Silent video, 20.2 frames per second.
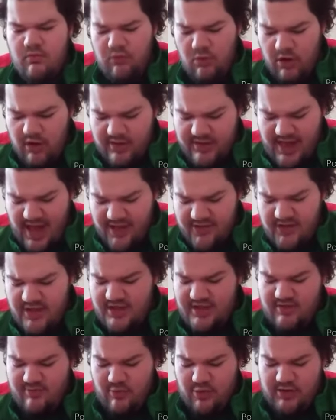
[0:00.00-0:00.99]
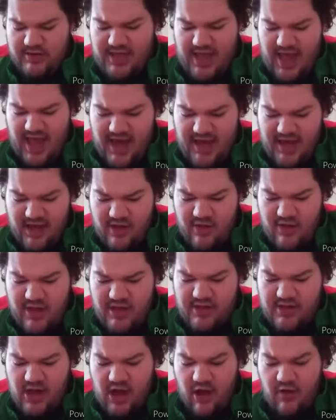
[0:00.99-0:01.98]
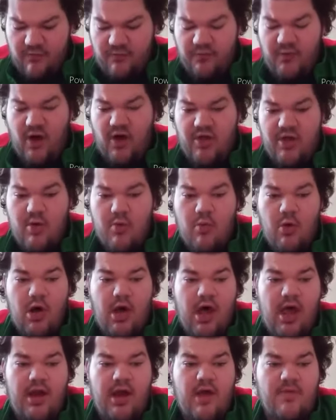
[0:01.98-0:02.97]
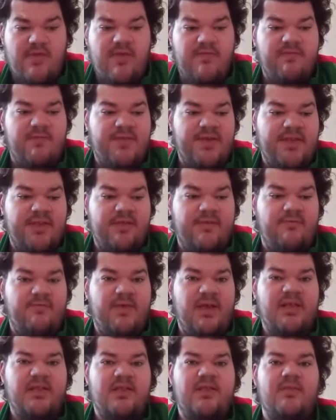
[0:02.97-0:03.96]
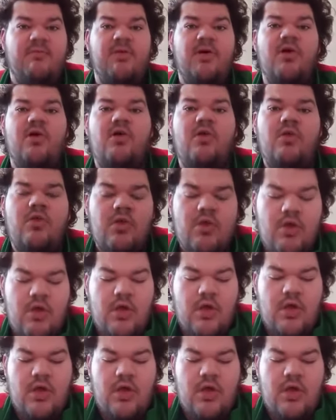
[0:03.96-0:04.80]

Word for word: Well, it's actually well, technically it's called Volume 1 of Invincible.